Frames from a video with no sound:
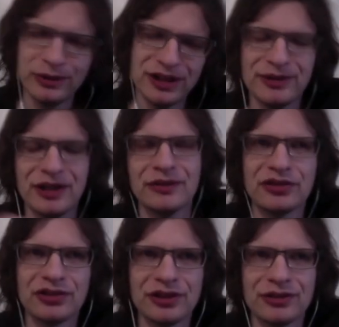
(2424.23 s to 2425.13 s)
where you are in
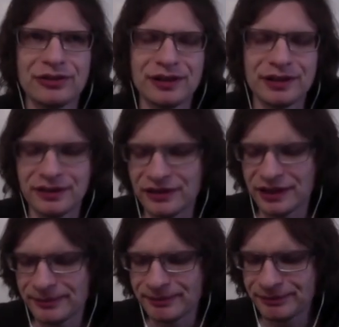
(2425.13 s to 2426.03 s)
the show
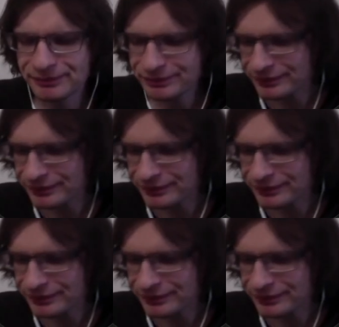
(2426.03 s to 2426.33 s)
and